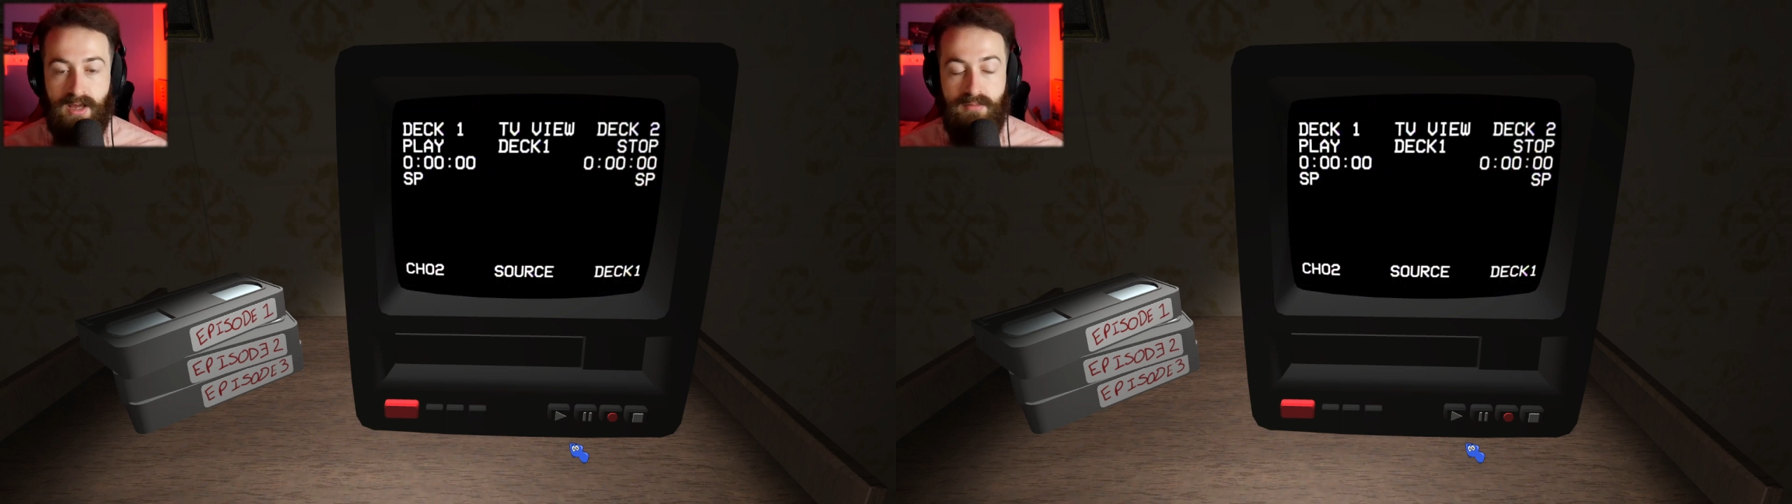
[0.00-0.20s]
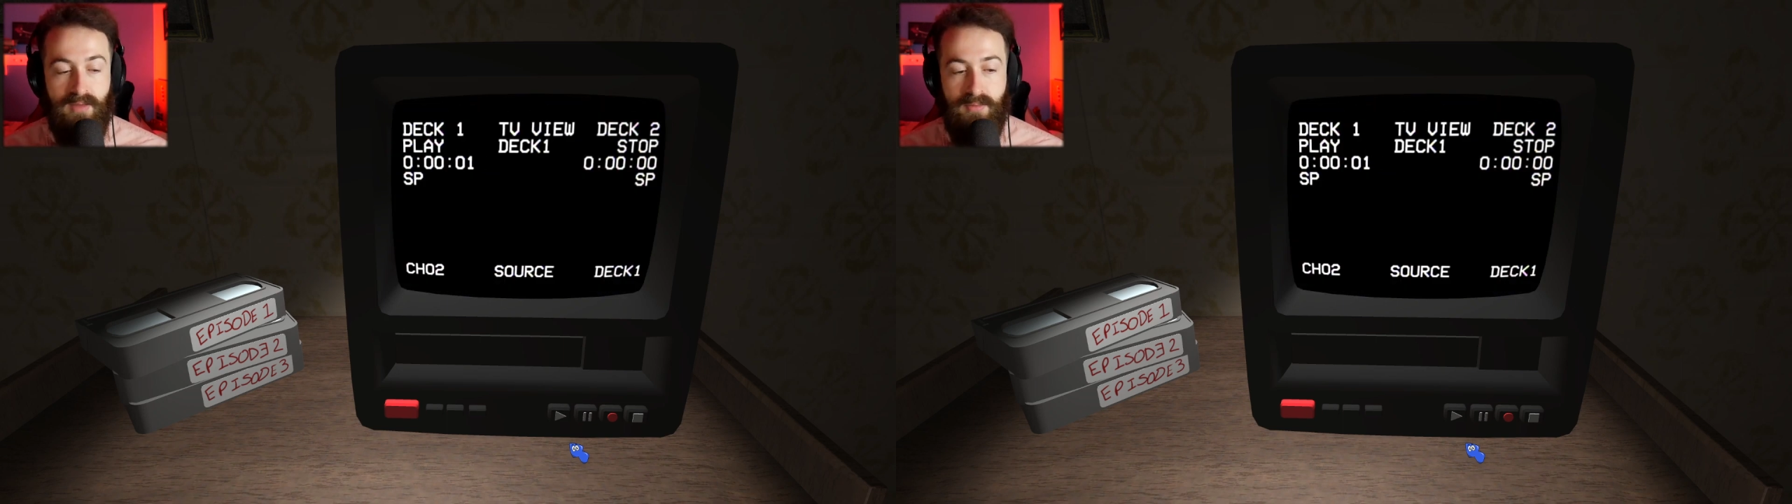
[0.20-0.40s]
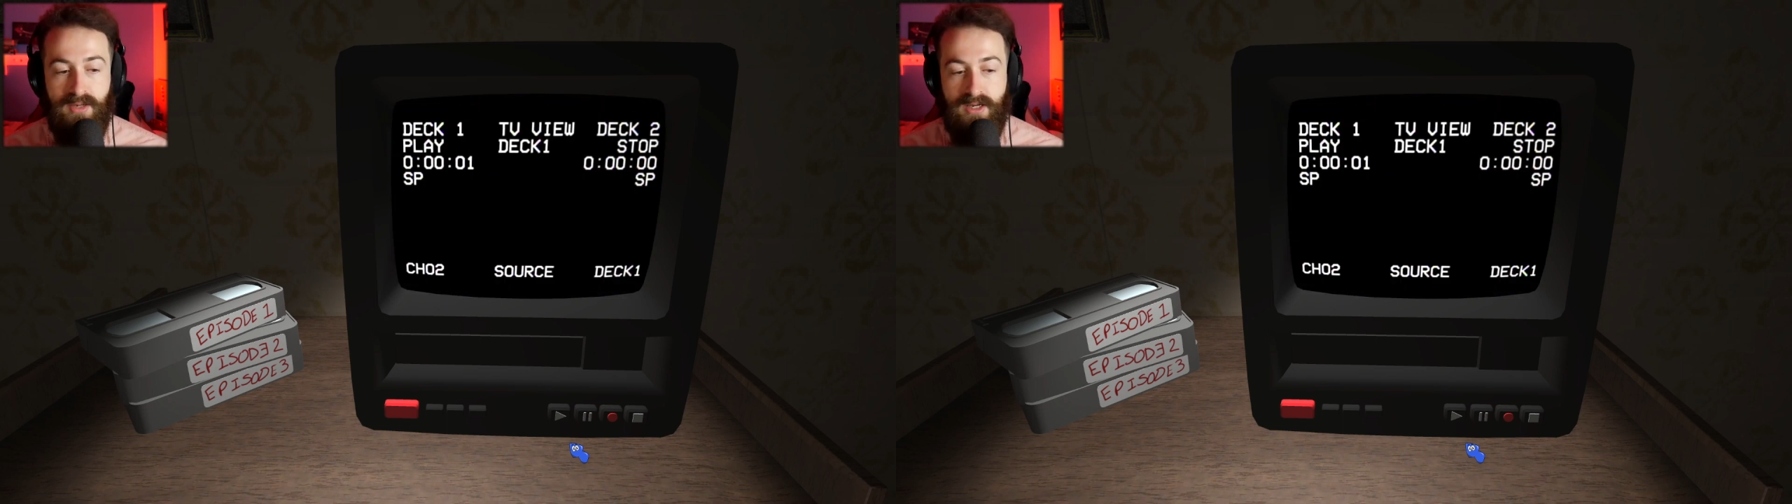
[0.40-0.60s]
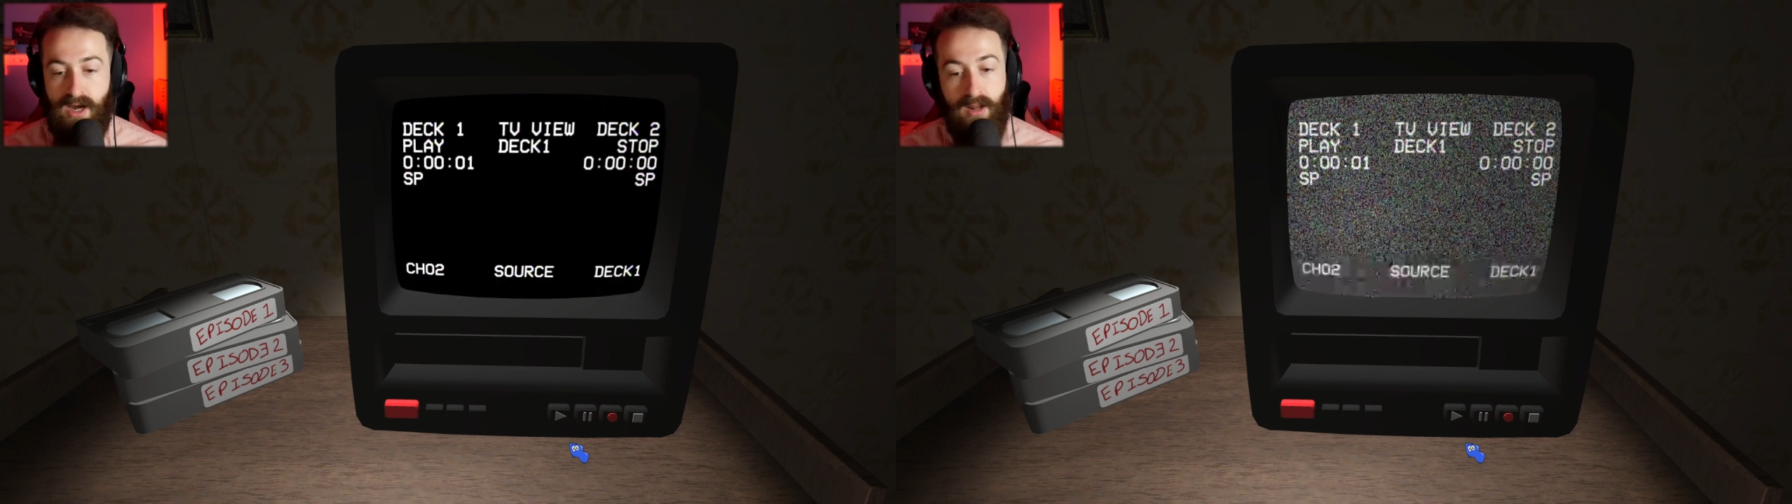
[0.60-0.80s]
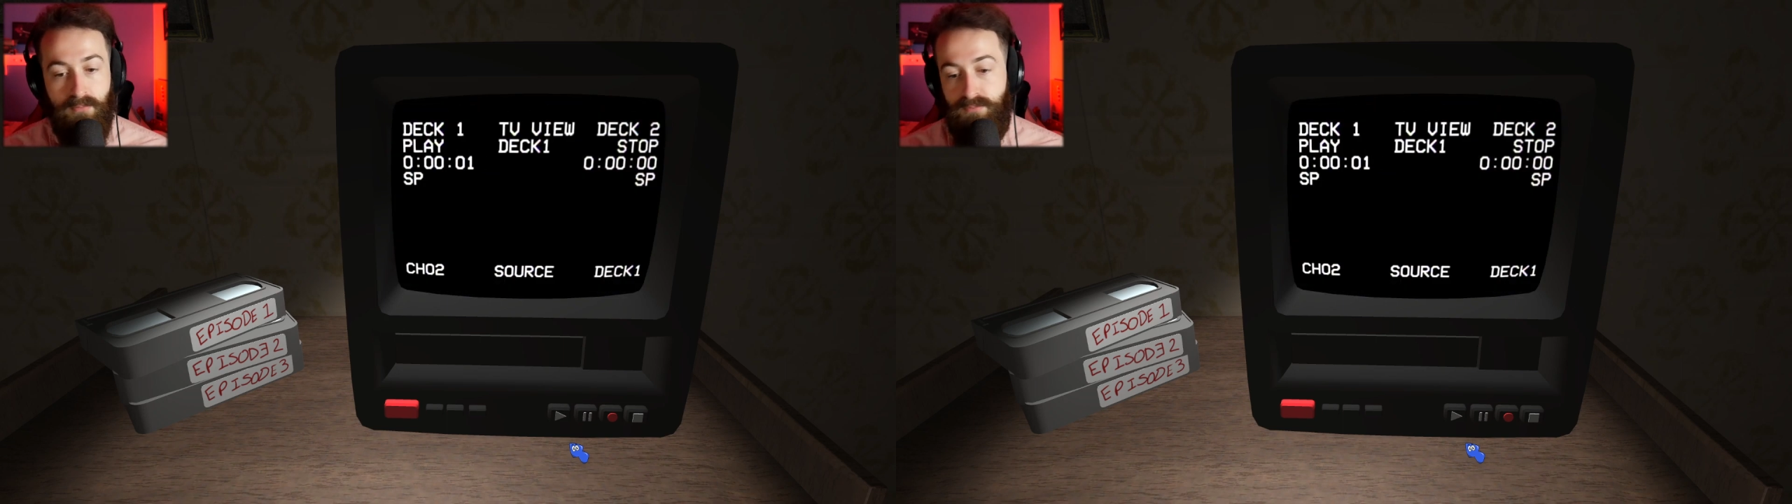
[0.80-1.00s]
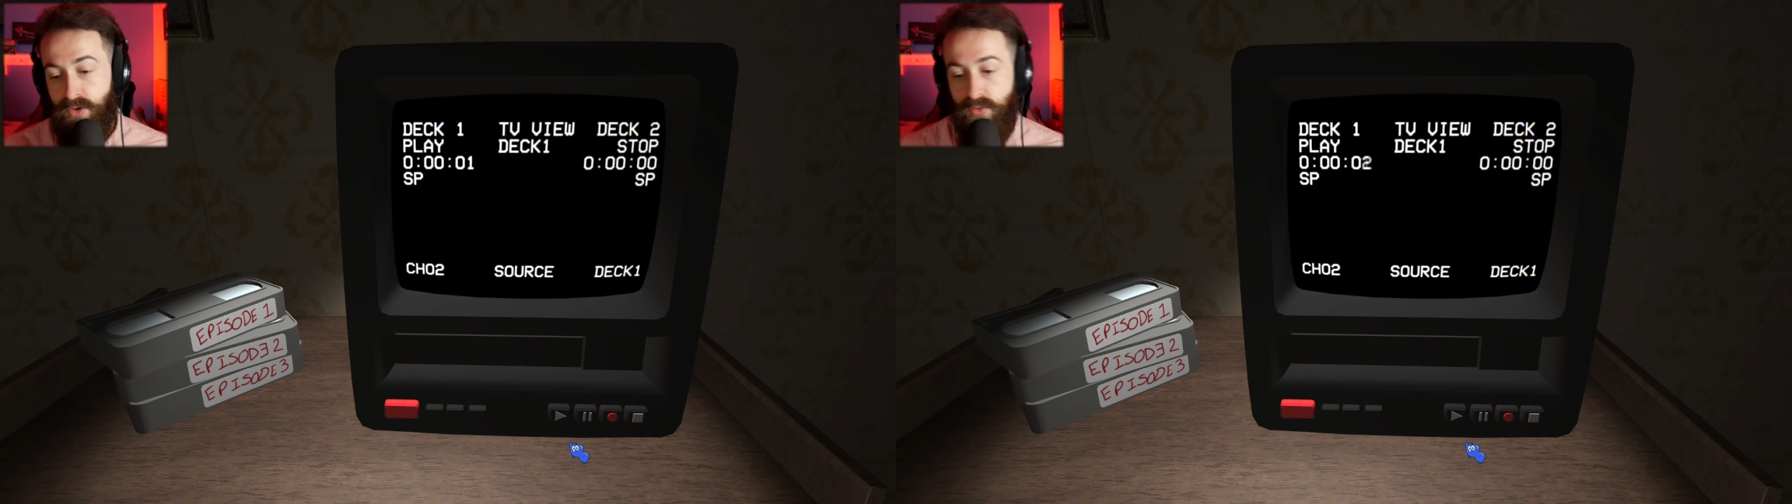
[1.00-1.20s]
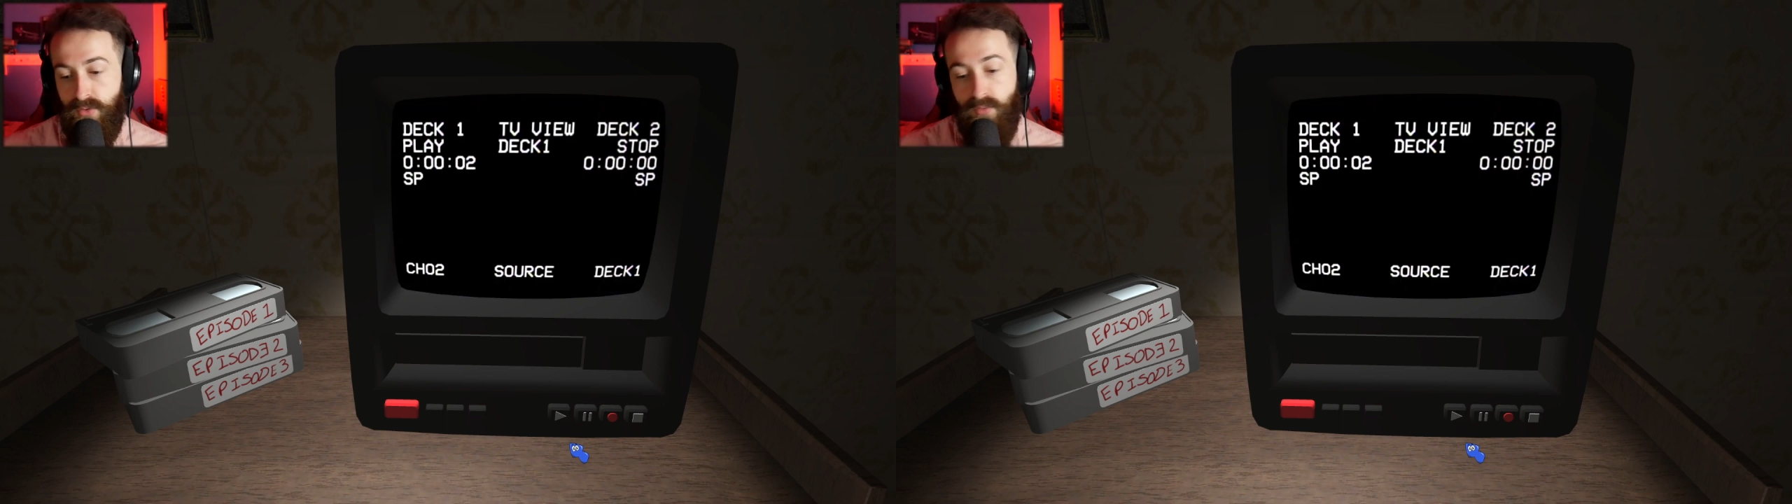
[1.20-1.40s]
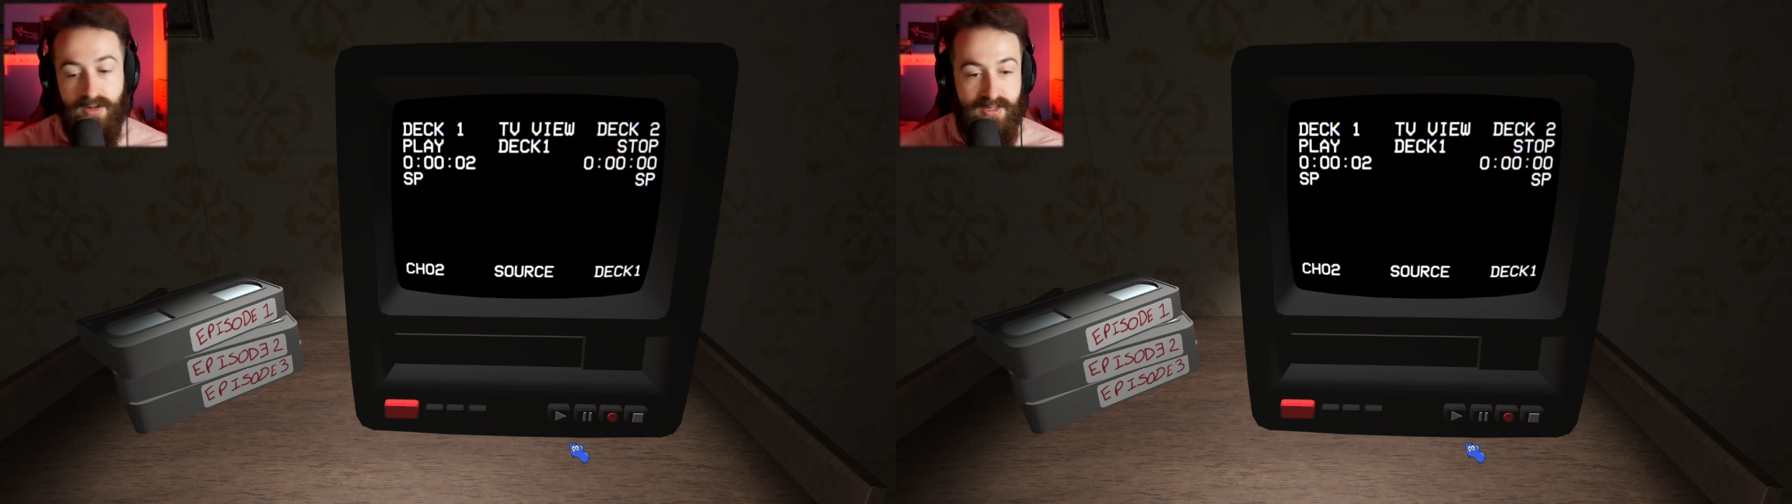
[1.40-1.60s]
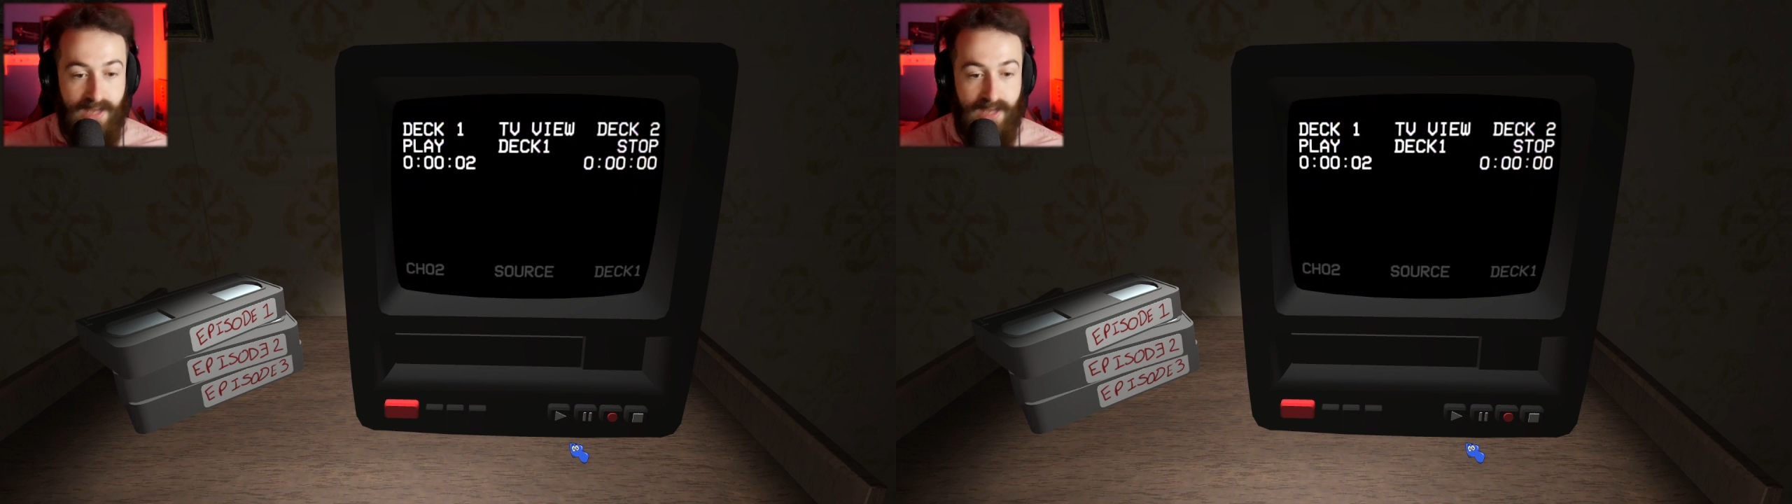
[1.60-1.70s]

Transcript: and maybe got imbued in one of